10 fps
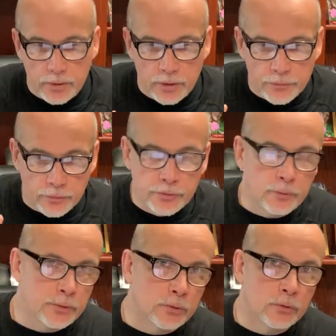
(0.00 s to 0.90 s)
If you're
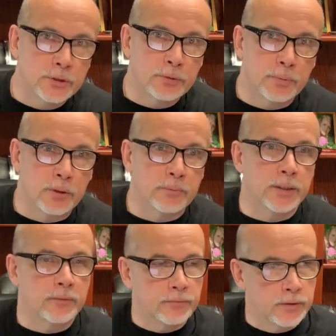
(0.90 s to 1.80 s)
filled with the Holy Spirit,
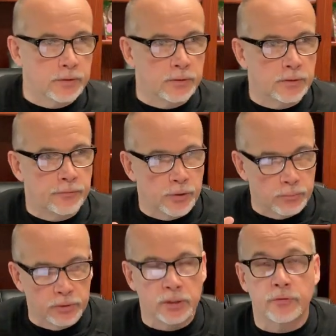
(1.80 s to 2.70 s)
meaning if you're a
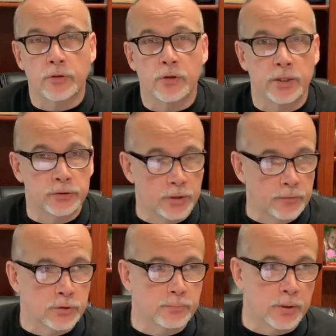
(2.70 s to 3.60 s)
believer in Christ, you
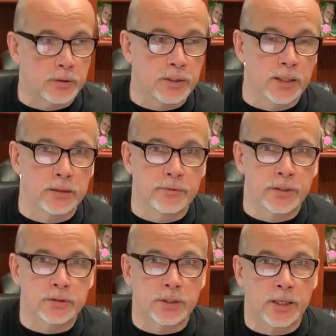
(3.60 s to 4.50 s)
have the Spirit of God living
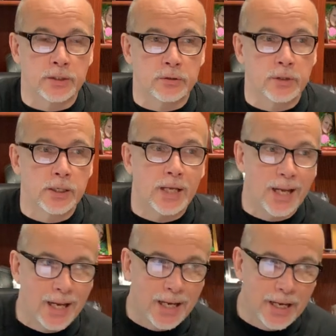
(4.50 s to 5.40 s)
inside you,
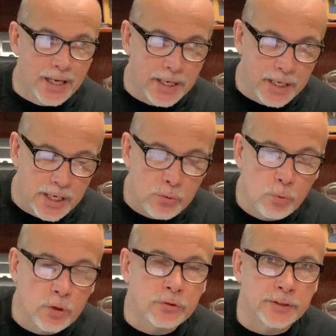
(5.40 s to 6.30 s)
he
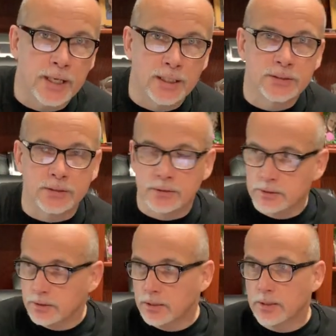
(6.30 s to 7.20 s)
will say, listen,
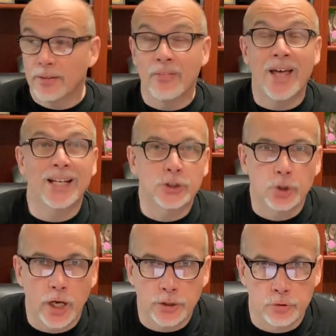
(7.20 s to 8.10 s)
that's
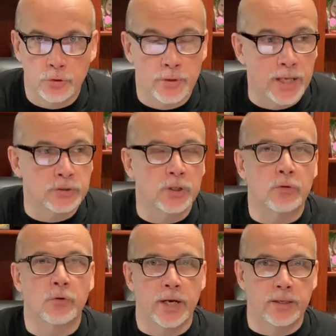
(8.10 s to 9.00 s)
not true. That's
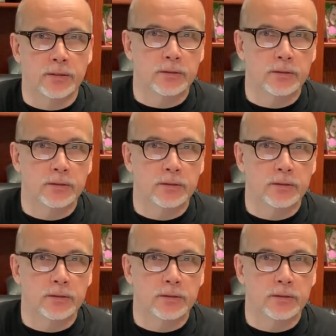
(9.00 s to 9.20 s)
not right.